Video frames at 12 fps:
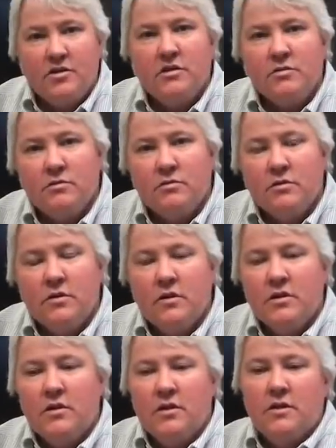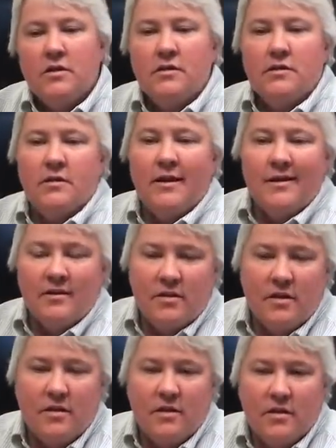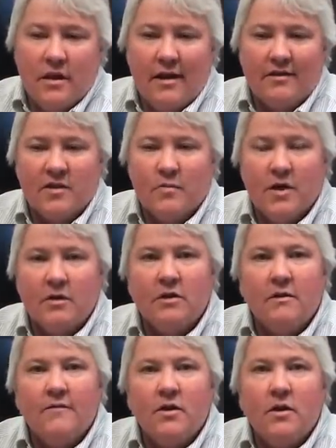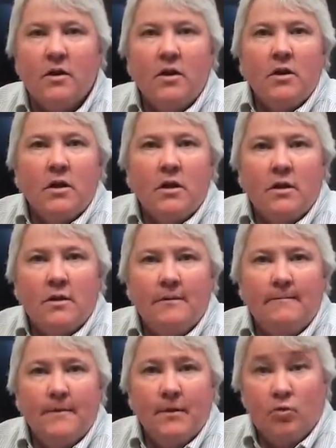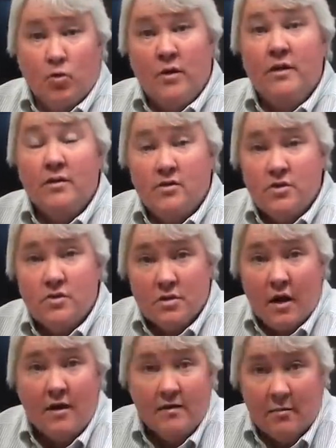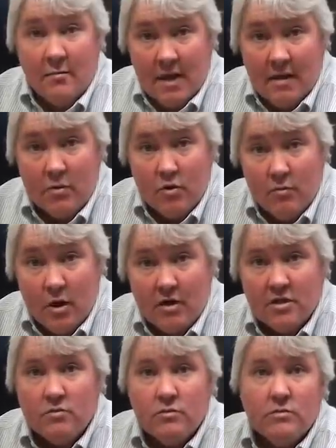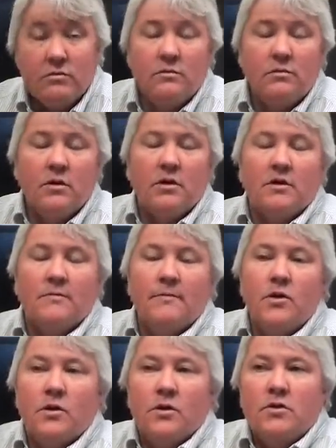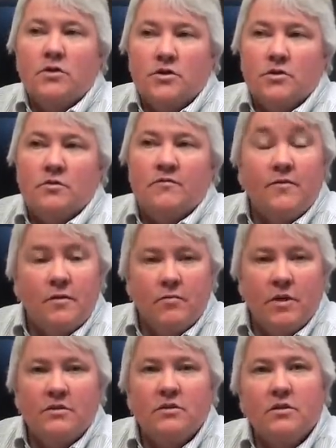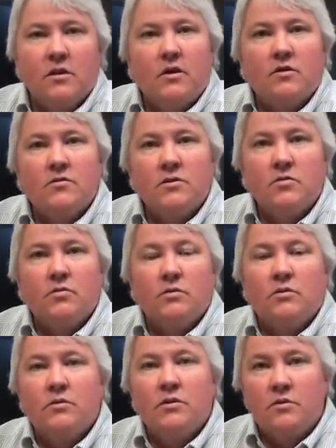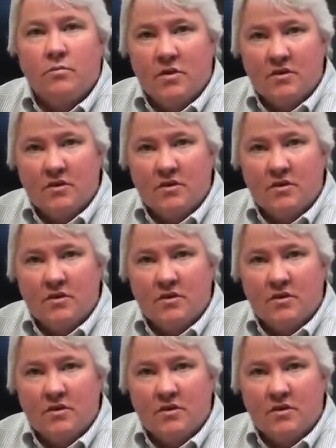general and the IT aspect of it, we just got the MAML module just a few months ago, so we're going to be